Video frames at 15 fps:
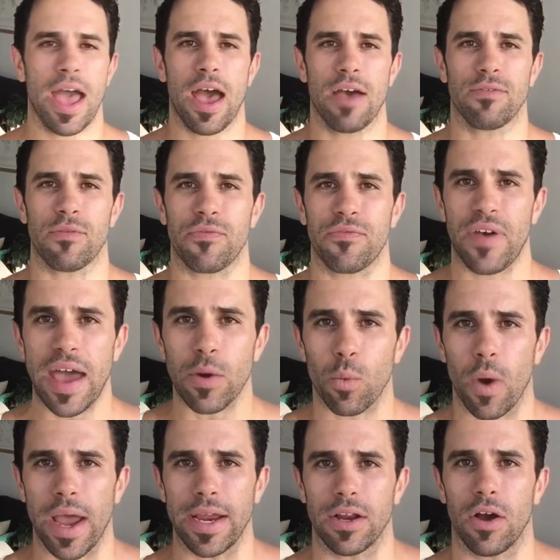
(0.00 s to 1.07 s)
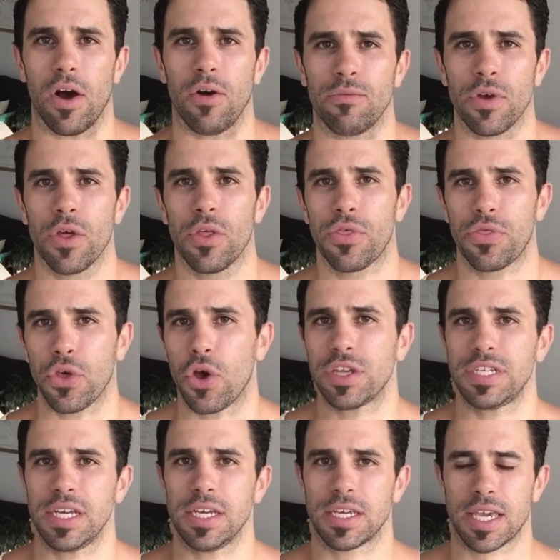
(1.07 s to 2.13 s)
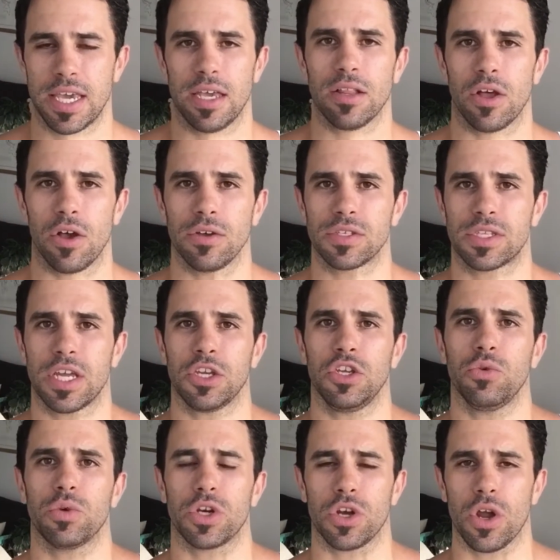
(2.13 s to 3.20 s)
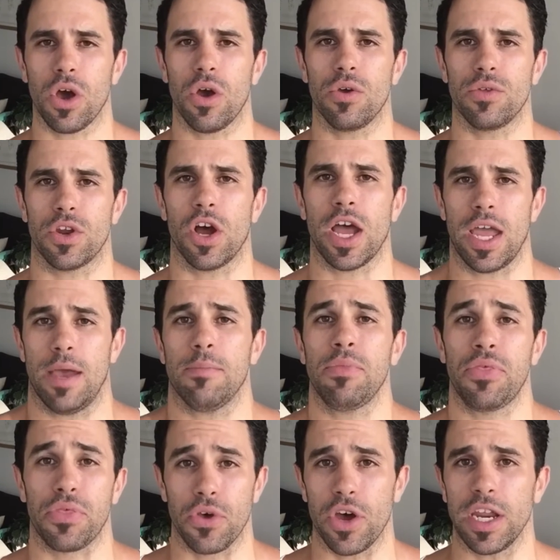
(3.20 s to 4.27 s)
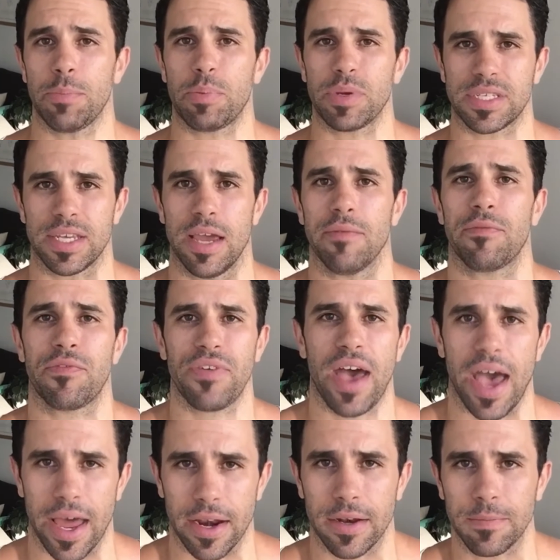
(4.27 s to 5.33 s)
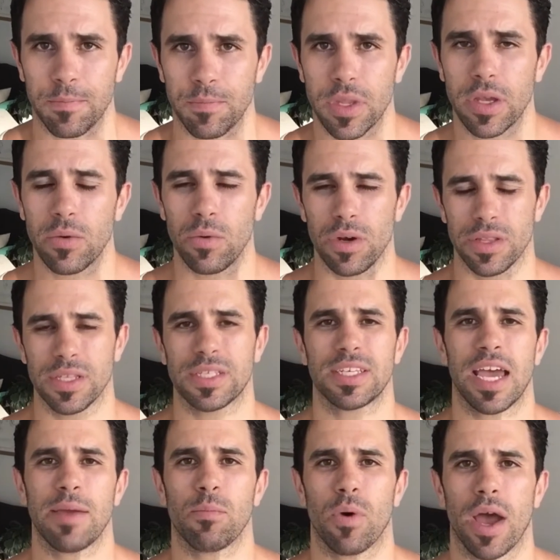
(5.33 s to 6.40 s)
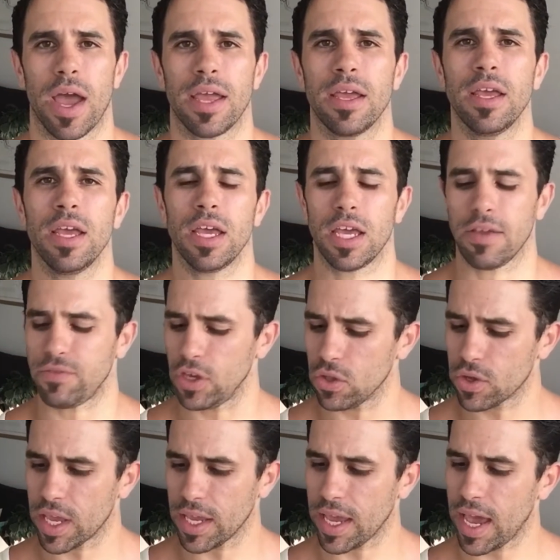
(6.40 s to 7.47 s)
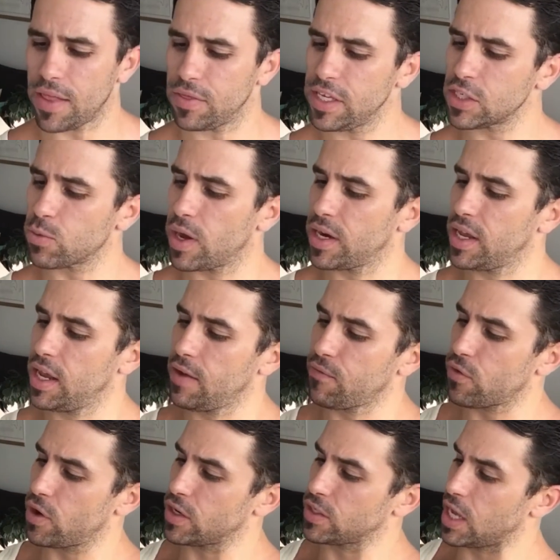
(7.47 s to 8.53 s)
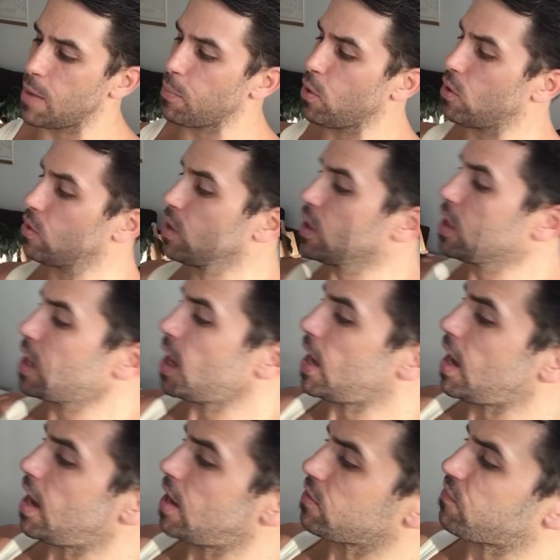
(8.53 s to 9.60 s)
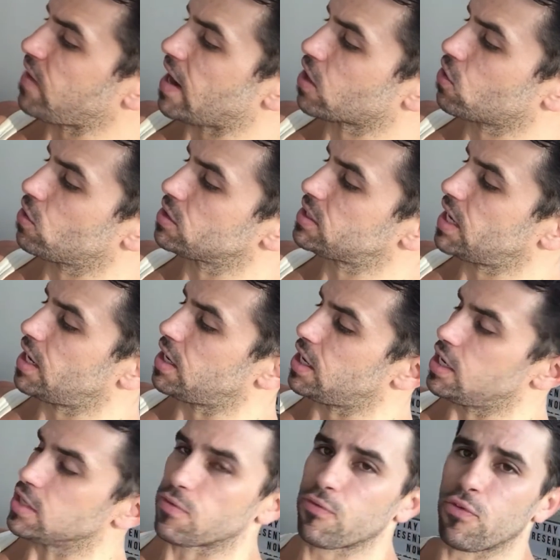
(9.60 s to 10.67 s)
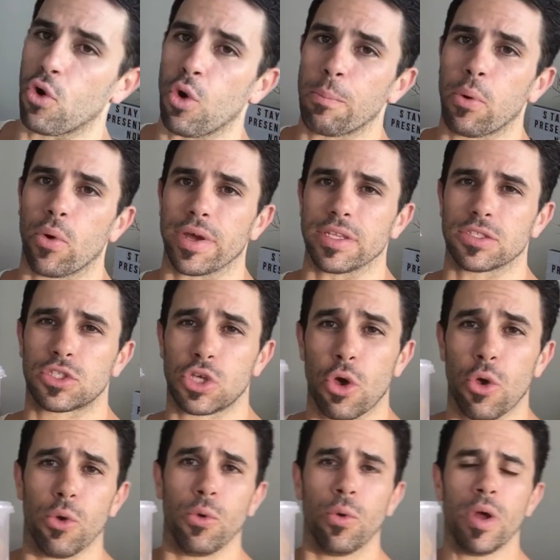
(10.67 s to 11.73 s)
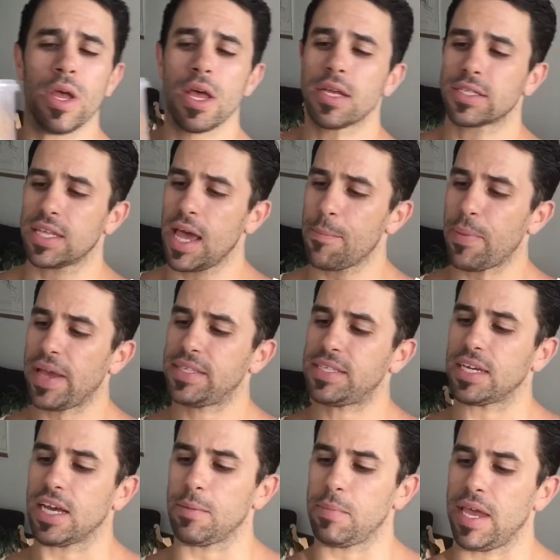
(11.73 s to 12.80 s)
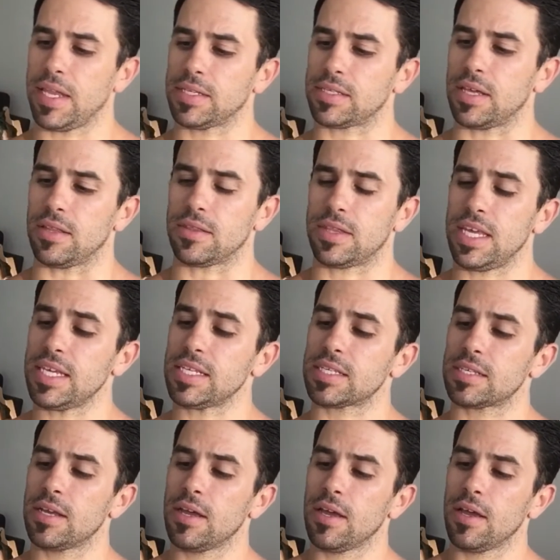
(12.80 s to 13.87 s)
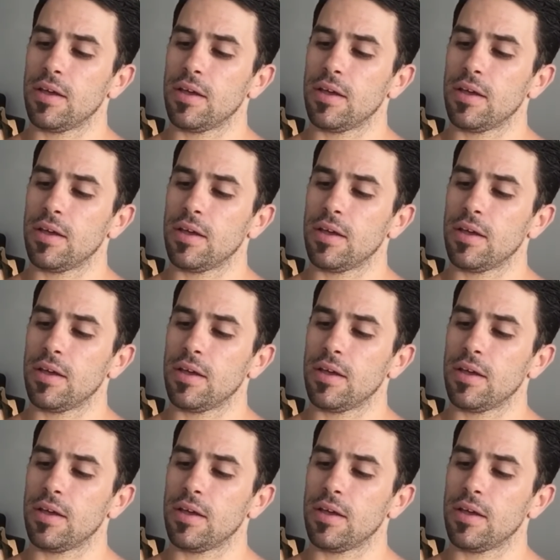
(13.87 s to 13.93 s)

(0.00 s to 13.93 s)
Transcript: have a fat weight of 30 kilos, then you would know that I am 30% fat. Well, in the same way, if you're looking at this one here, for example, the fat content is 4.2. So that basically means that this,